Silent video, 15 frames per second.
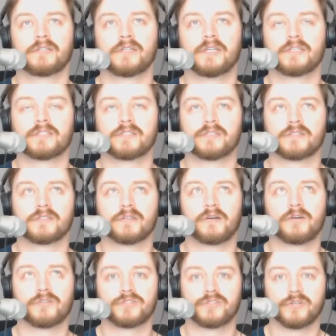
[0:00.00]
It's
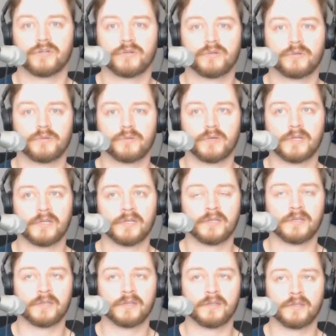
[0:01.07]
also,
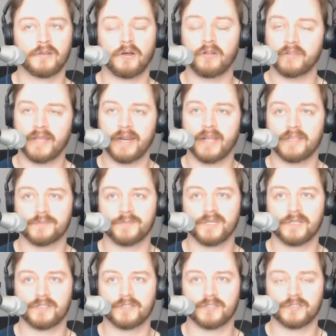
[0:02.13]
all that has
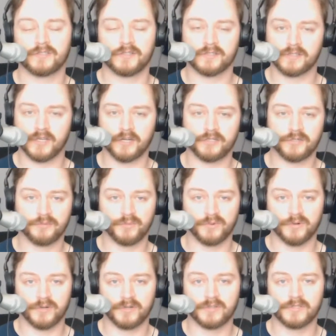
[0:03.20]
been is just discussion
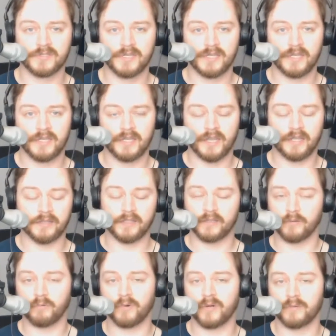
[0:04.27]
boards, and then
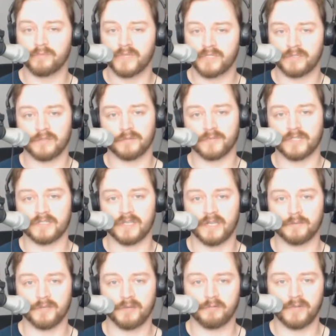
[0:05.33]
the one midterm
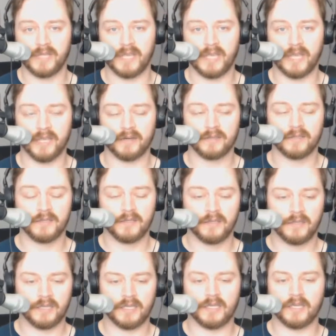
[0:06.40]
exam that we had.
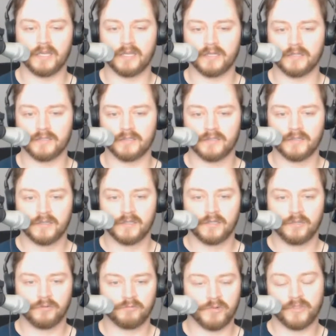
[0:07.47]
And
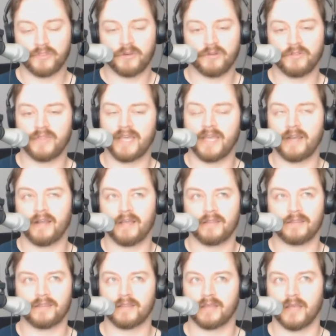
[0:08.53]
with all that, I
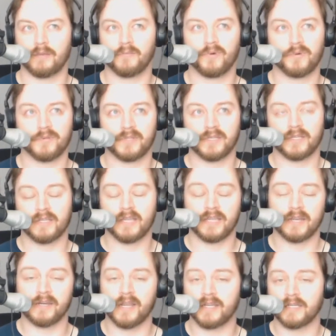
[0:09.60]
think I'm holding like
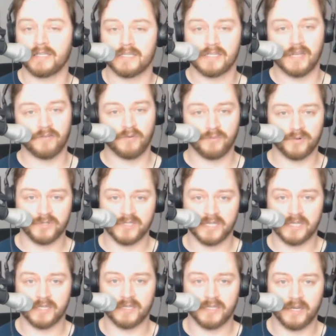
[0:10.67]
a
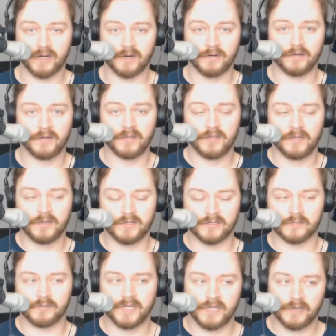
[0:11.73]
97% in there, because
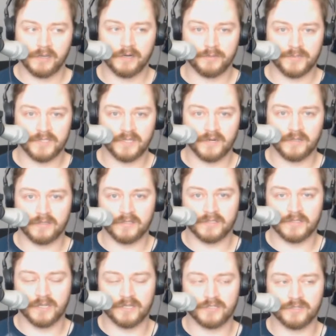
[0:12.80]
I'm getting 100% on the
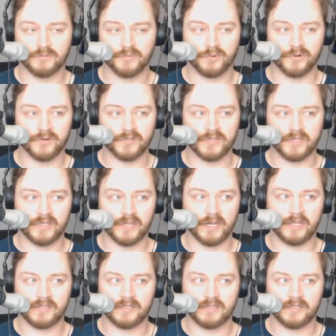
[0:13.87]
discussion boards, and then